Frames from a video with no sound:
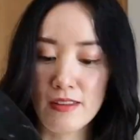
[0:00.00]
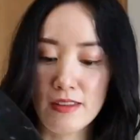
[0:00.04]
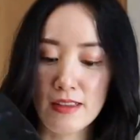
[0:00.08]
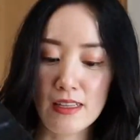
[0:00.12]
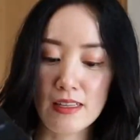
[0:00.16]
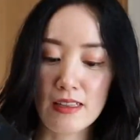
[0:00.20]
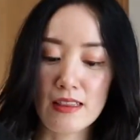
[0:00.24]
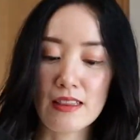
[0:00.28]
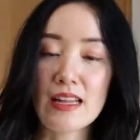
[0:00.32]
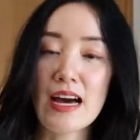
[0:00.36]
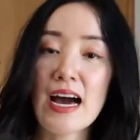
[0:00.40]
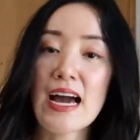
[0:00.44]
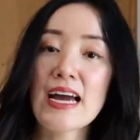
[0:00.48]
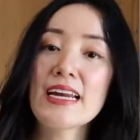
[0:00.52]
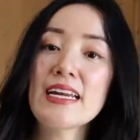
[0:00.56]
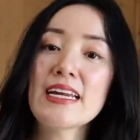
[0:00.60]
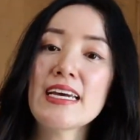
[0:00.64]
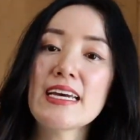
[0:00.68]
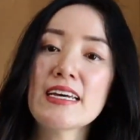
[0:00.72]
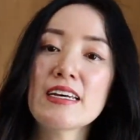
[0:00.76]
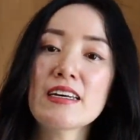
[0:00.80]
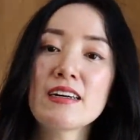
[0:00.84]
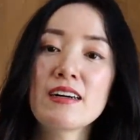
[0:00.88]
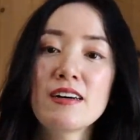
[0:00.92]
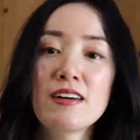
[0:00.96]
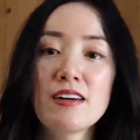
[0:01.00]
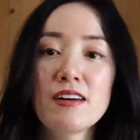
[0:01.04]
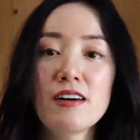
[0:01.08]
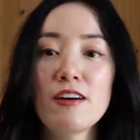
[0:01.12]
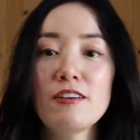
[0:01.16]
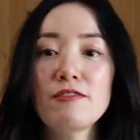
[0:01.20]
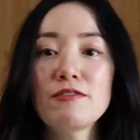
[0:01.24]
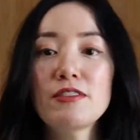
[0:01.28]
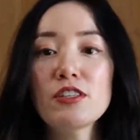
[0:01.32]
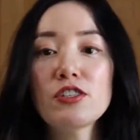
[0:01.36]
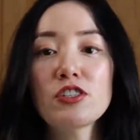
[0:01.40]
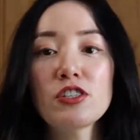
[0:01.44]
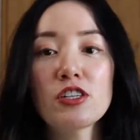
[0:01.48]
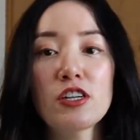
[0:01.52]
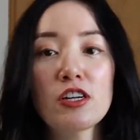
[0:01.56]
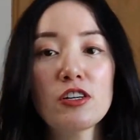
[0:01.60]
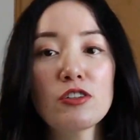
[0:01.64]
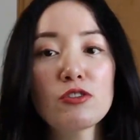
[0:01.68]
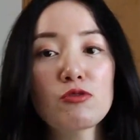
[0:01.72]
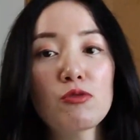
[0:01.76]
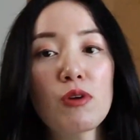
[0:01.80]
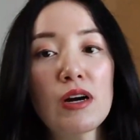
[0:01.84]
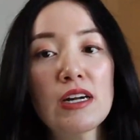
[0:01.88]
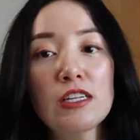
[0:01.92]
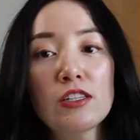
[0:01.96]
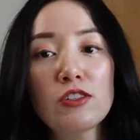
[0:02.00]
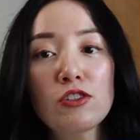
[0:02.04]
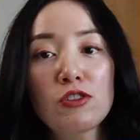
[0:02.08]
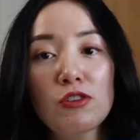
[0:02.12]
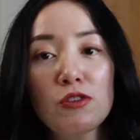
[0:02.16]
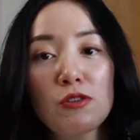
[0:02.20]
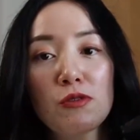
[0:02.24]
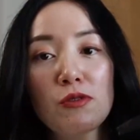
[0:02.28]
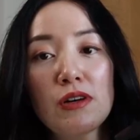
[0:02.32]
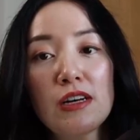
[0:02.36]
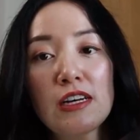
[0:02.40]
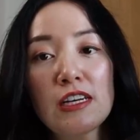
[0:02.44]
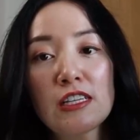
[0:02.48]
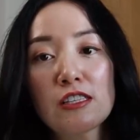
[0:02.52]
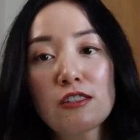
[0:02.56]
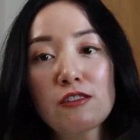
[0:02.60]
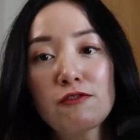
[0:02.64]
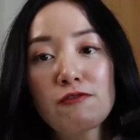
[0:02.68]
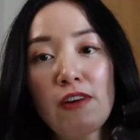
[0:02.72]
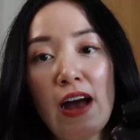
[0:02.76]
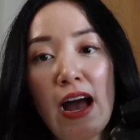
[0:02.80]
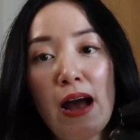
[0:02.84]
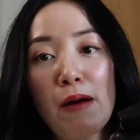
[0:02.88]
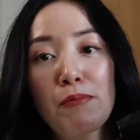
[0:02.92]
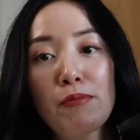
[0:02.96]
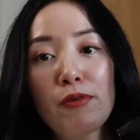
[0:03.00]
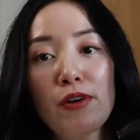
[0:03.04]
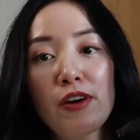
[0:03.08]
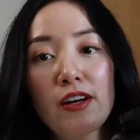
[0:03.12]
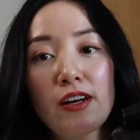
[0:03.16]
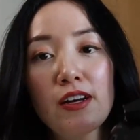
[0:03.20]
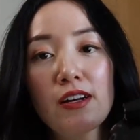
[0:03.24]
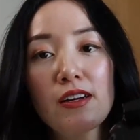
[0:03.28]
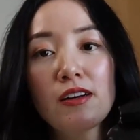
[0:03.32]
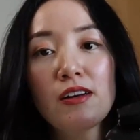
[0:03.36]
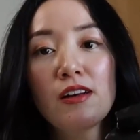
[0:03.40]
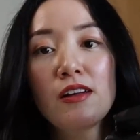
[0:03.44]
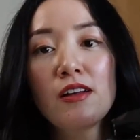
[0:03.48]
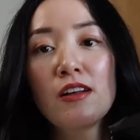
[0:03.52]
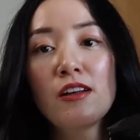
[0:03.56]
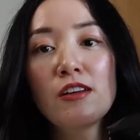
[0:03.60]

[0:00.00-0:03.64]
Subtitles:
The lining of the Chanel 22 is fabric,